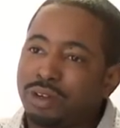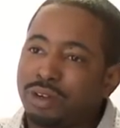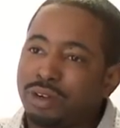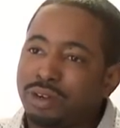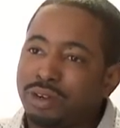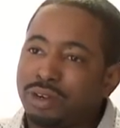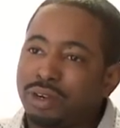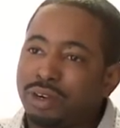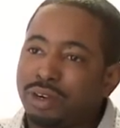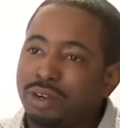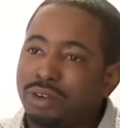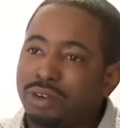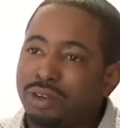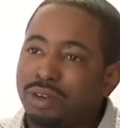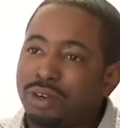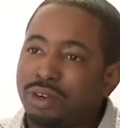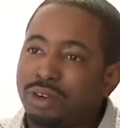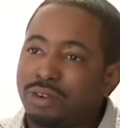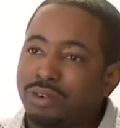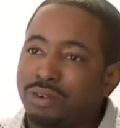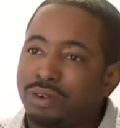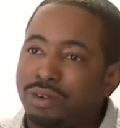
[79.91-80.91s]
to to the, to
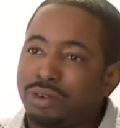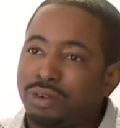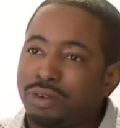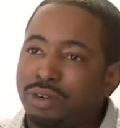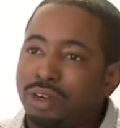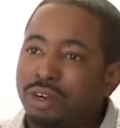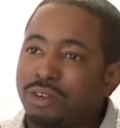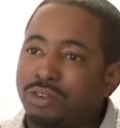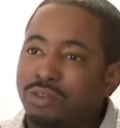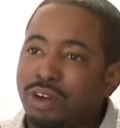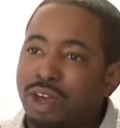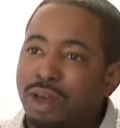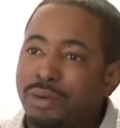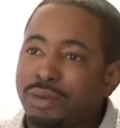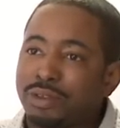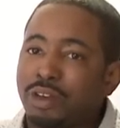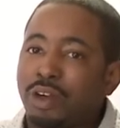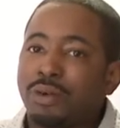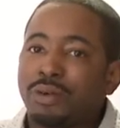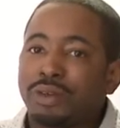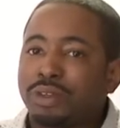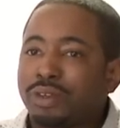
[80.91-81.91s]
the, to the
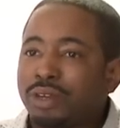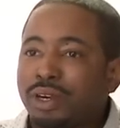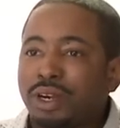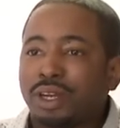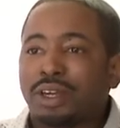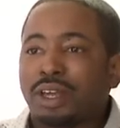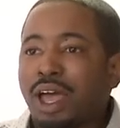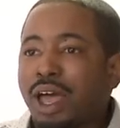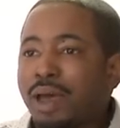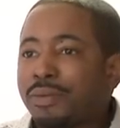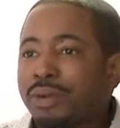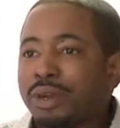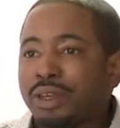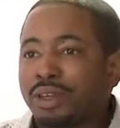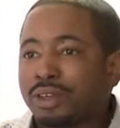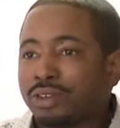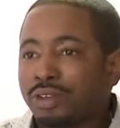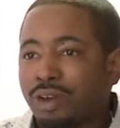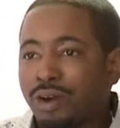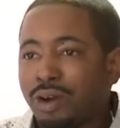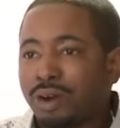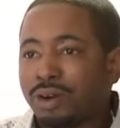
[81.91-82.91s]
dramas? I always hear that comedy
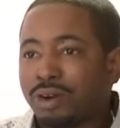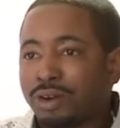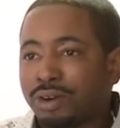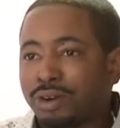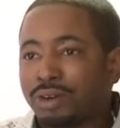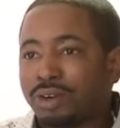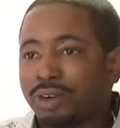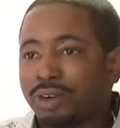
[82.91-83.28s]
is harder